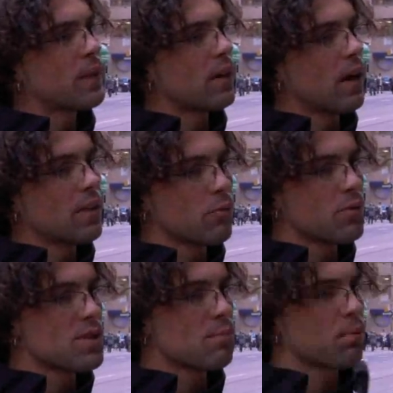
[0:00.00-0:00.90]
I think
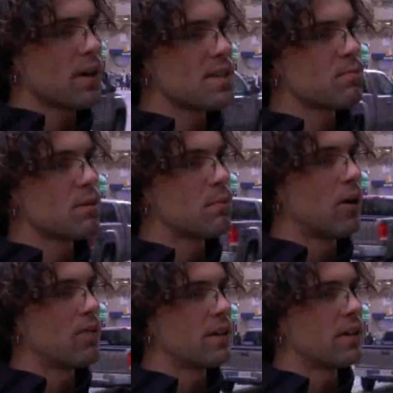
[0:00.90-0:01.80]
what surprised me
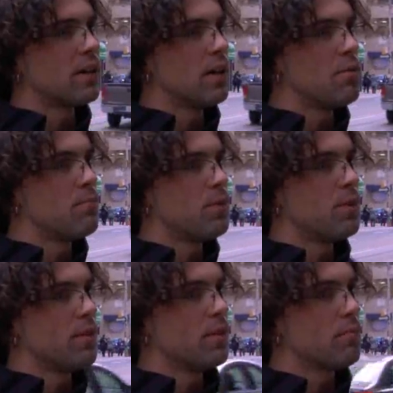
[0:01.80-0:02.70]
about the
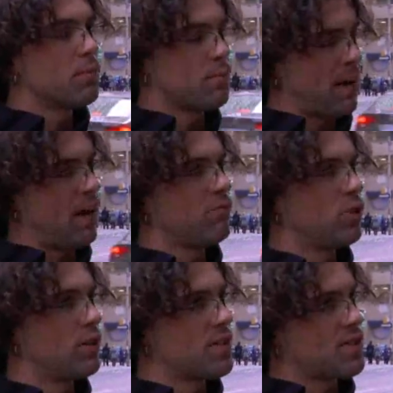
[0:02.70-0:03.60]

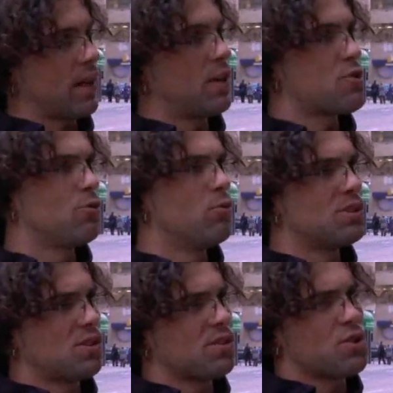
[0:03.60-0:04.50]
pamphlet and the schedule
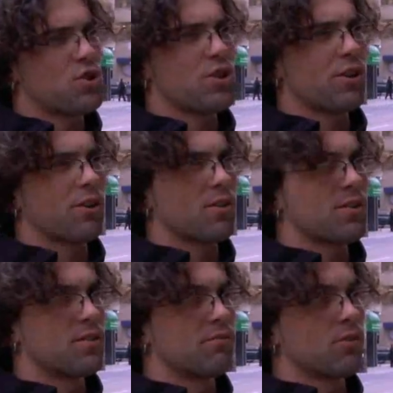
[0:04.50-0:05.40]
was just the sheer
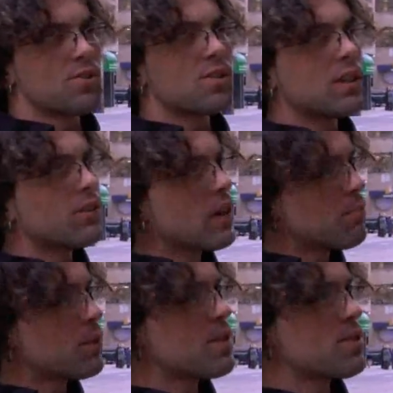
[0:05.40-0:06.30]
diversity of
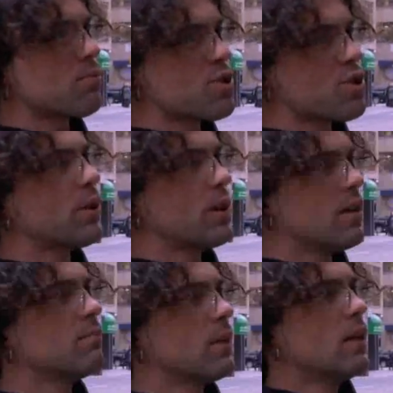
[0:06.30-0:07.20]
companies that were showing
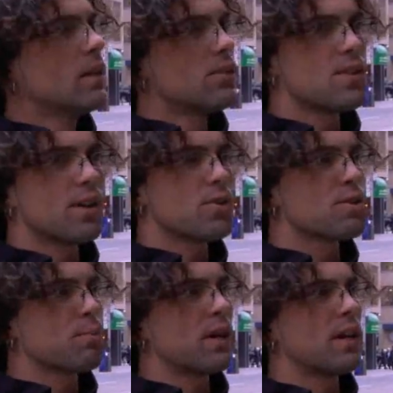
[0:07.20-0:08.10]
up. There's
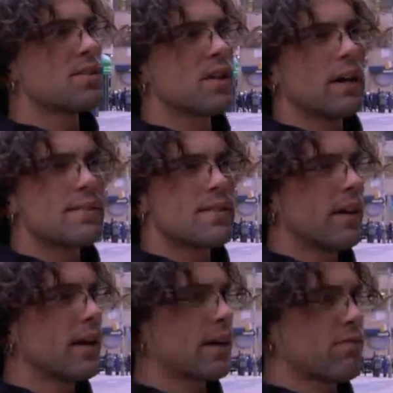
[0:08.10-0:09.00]
aerospace, high
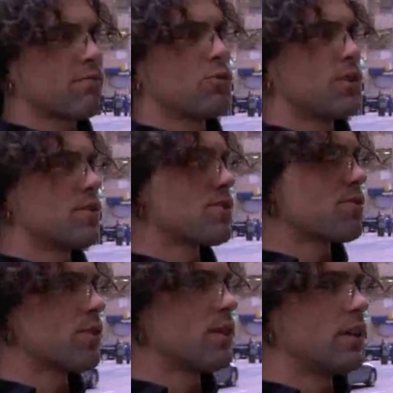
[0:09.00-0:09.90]
tech, food
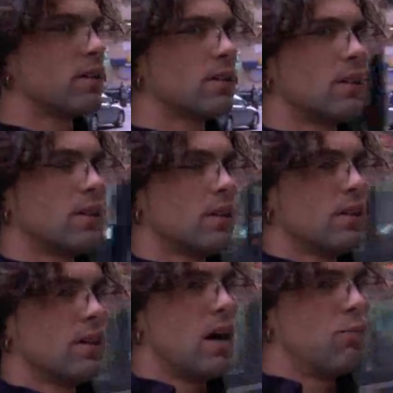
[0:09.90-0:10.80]
industry,
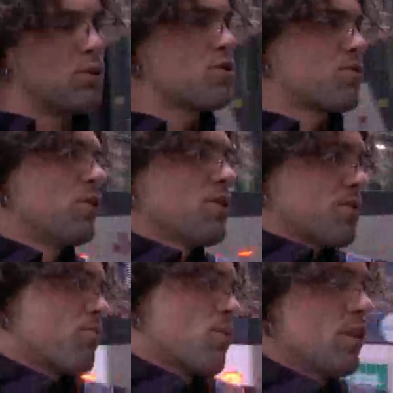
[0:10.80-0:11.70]
which
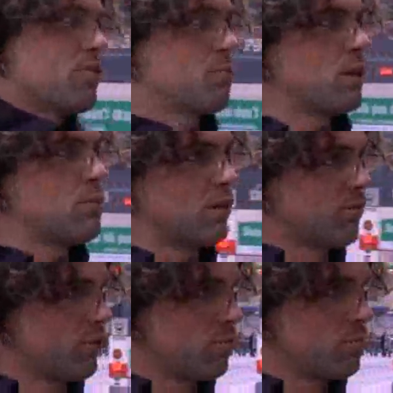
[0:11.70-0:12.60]
is relative to me being in food